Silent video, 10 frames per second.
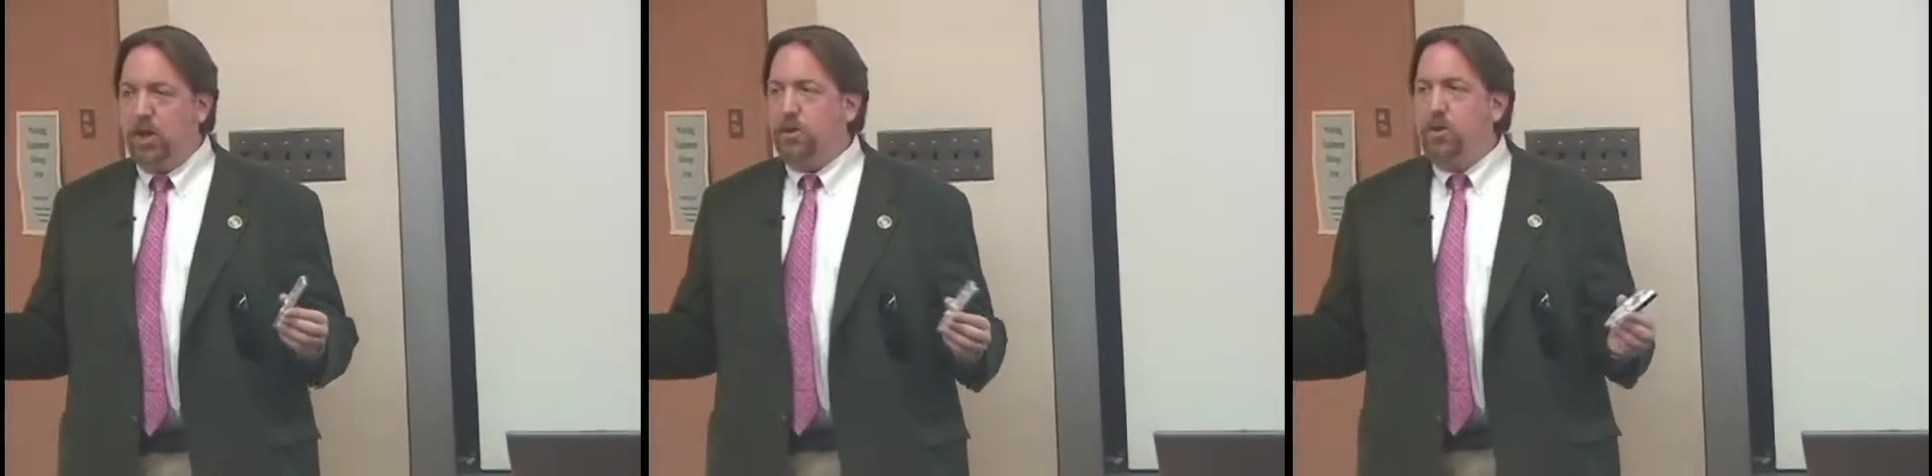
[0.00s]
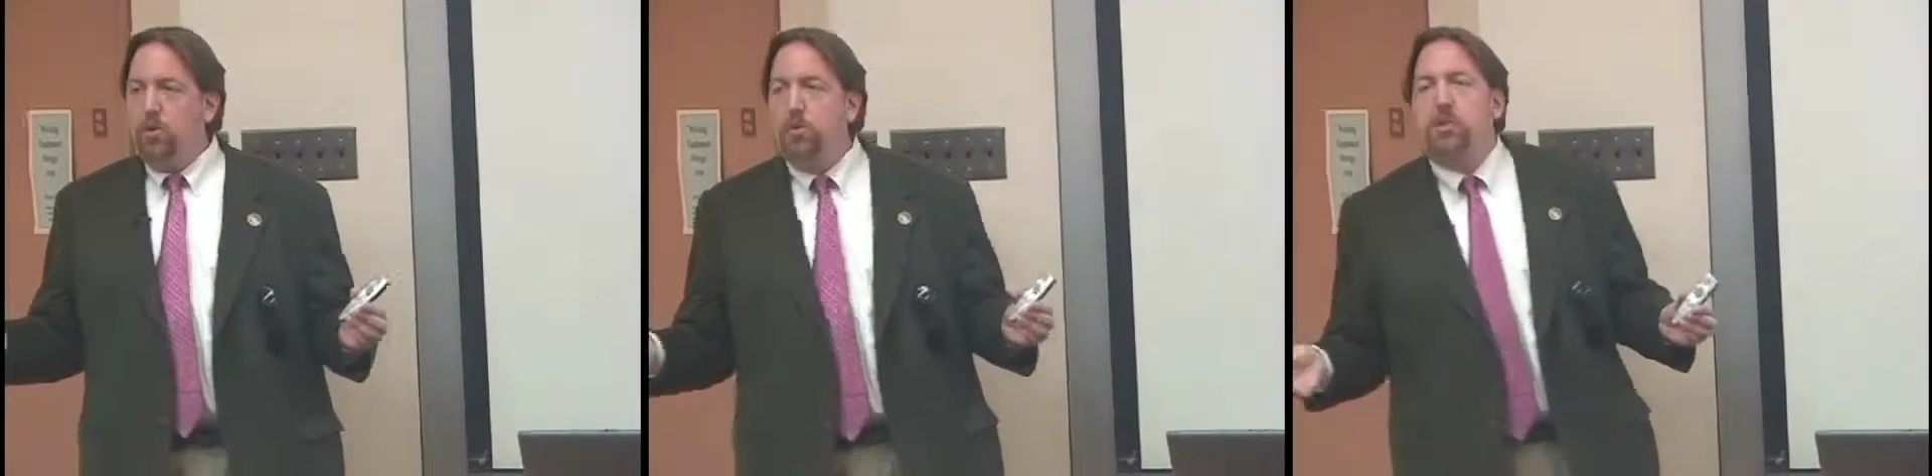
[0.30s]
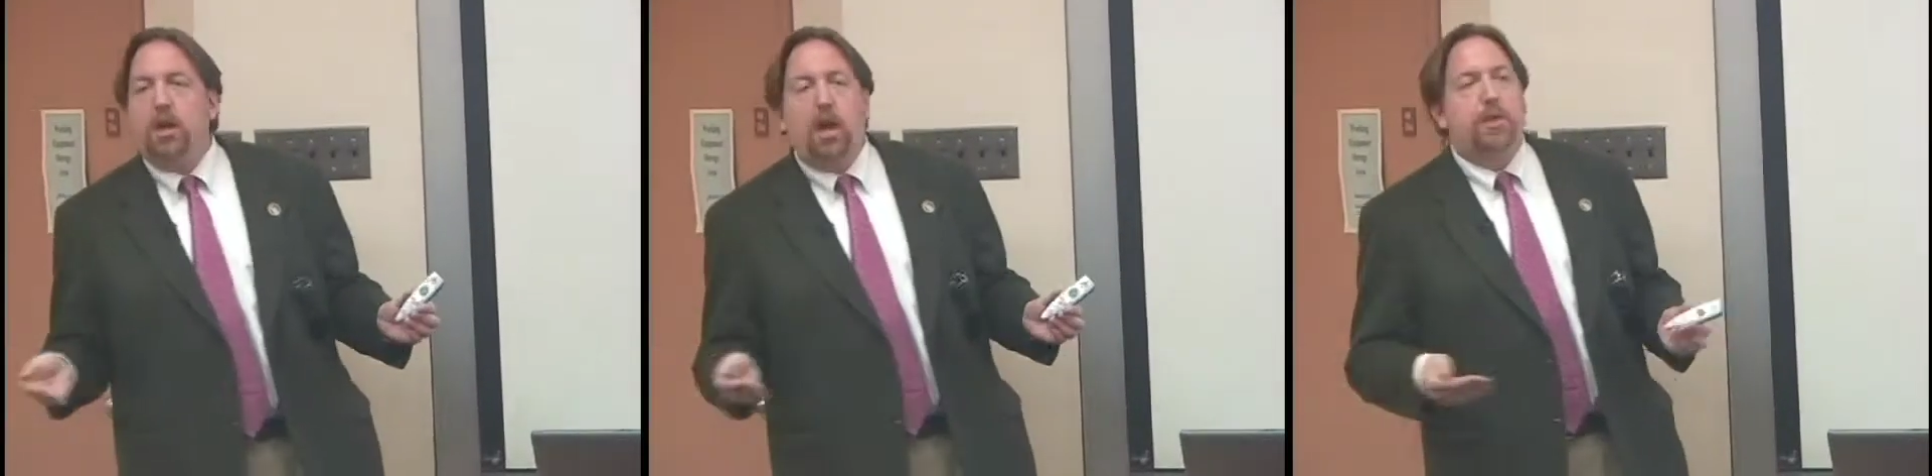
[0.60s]

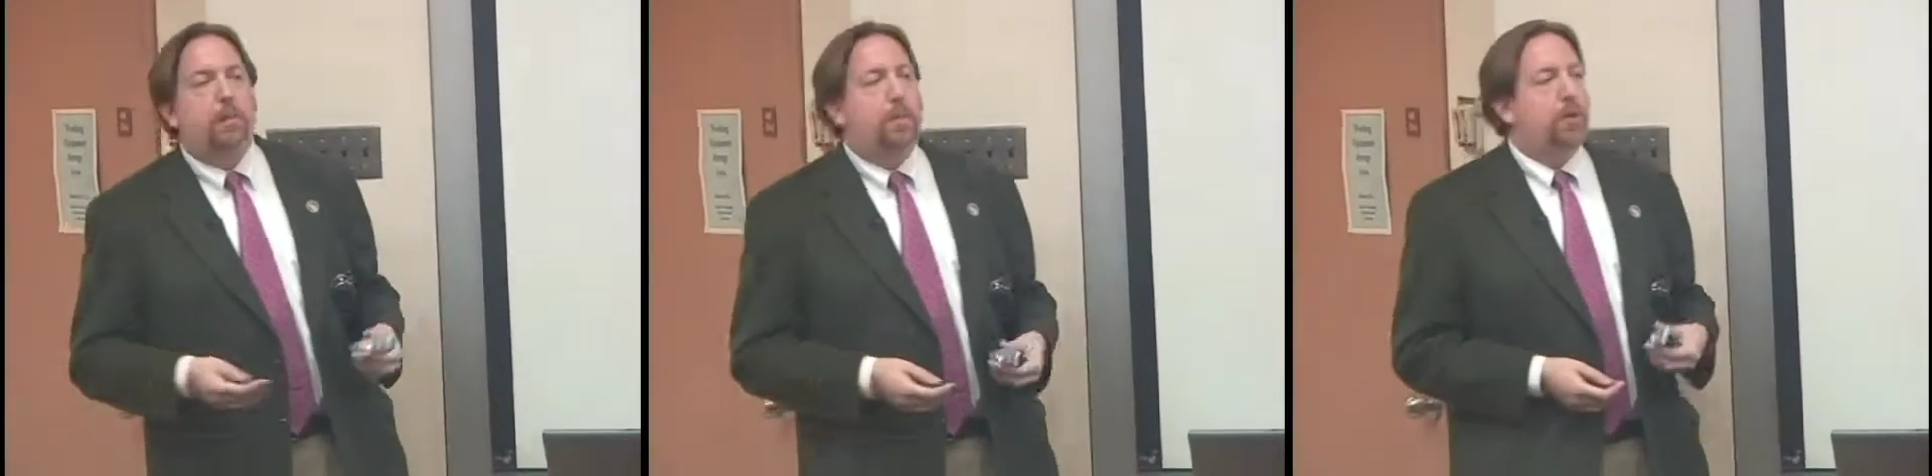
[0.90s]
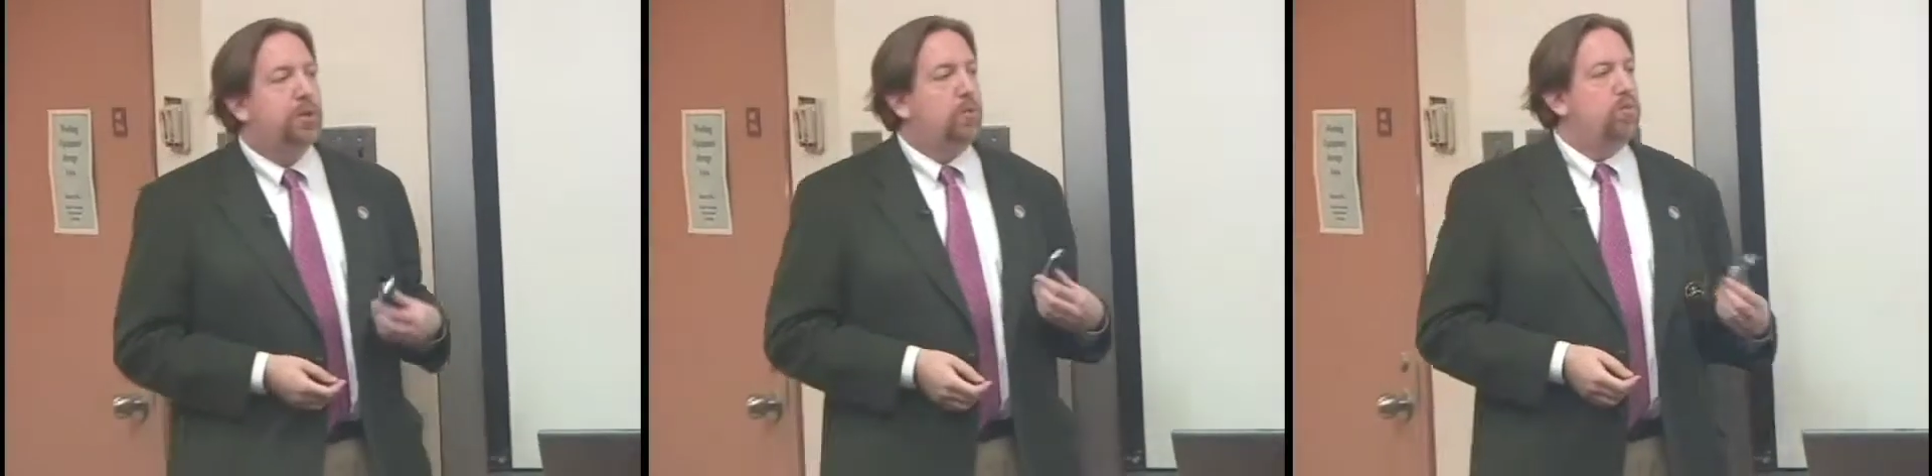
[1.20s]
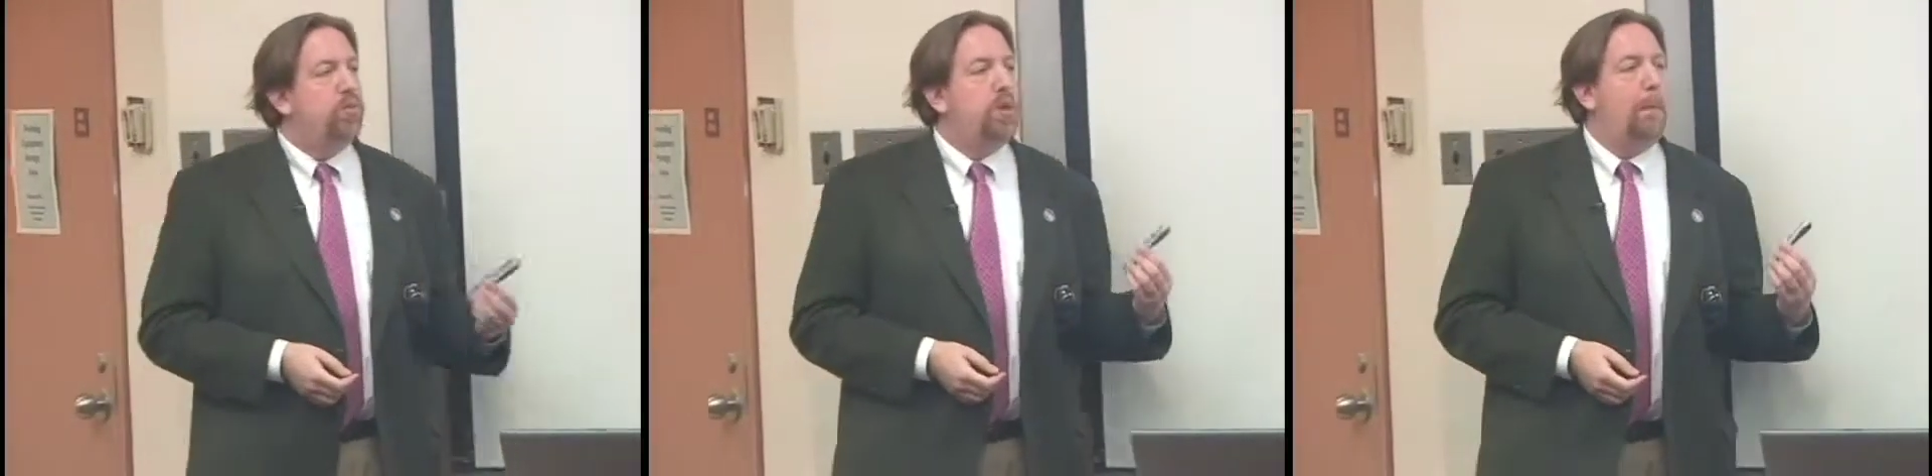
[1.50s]
using the most
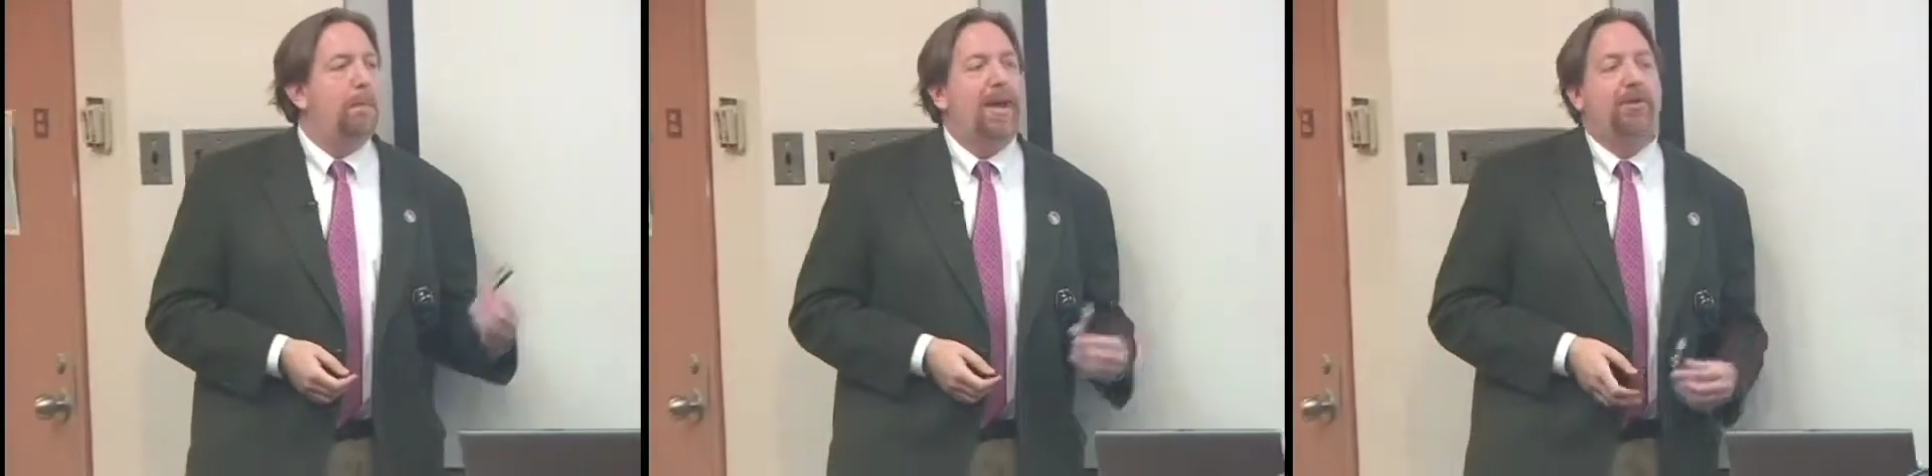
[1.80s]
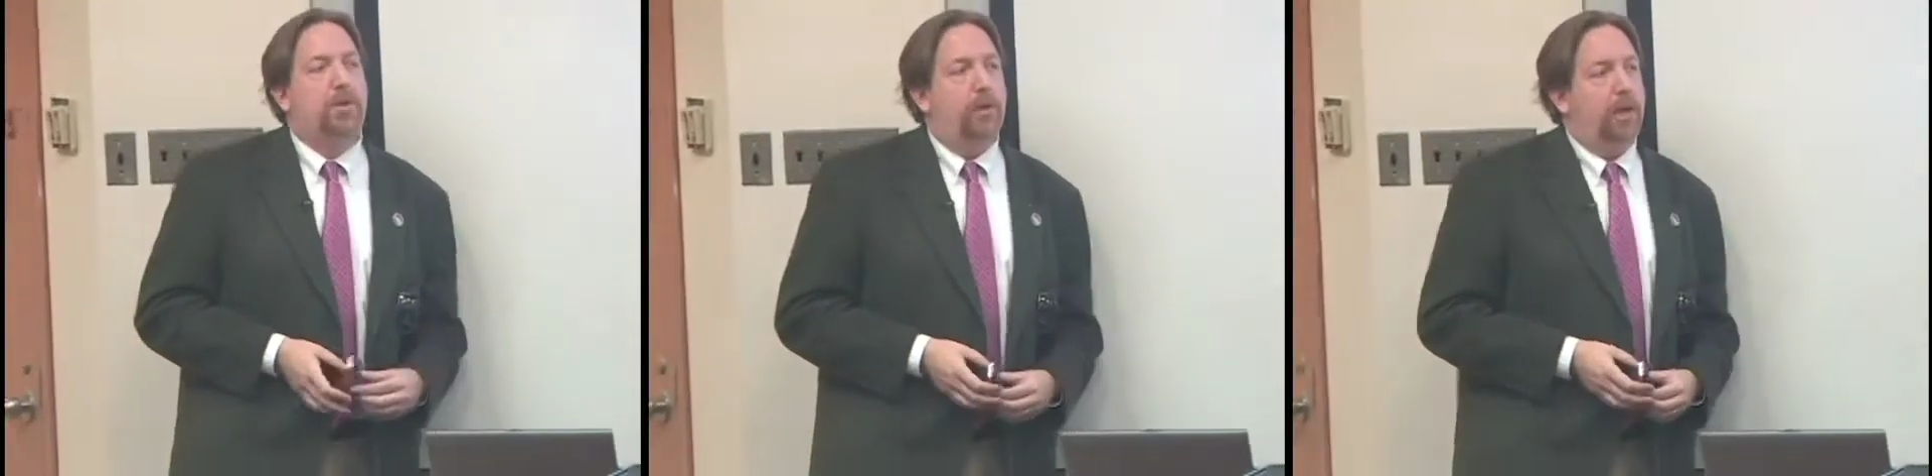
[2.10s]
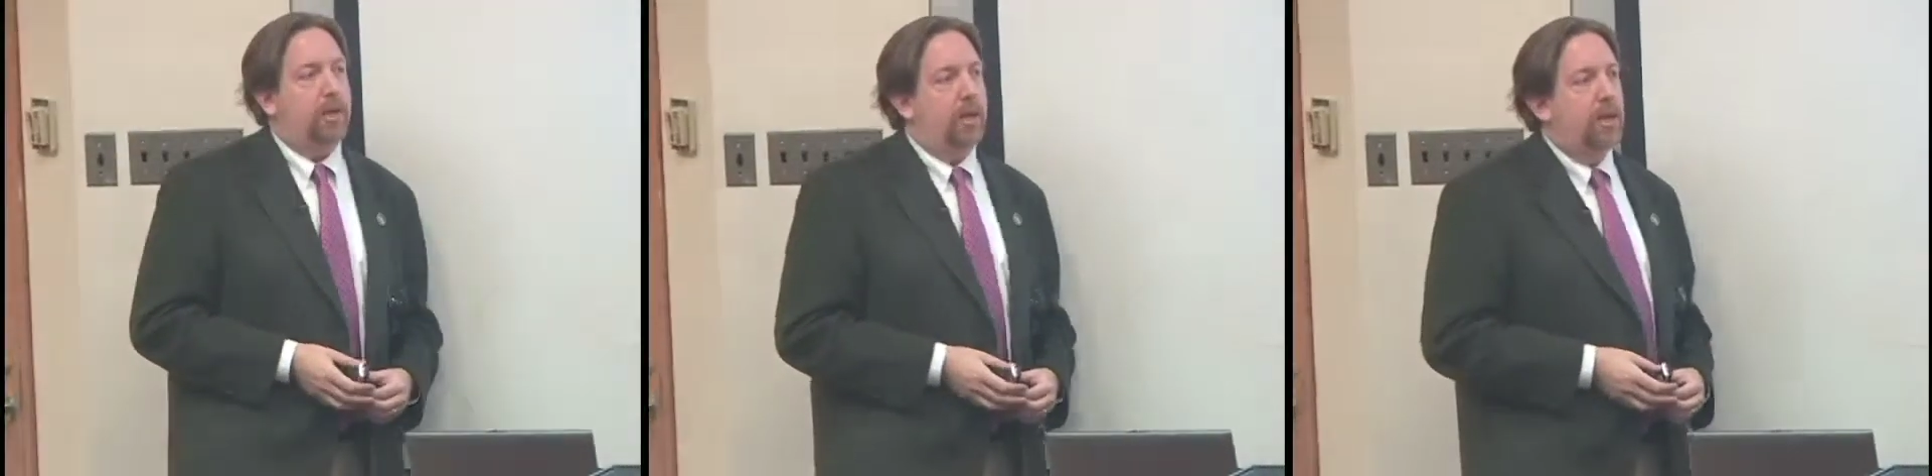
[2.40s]
rudimentary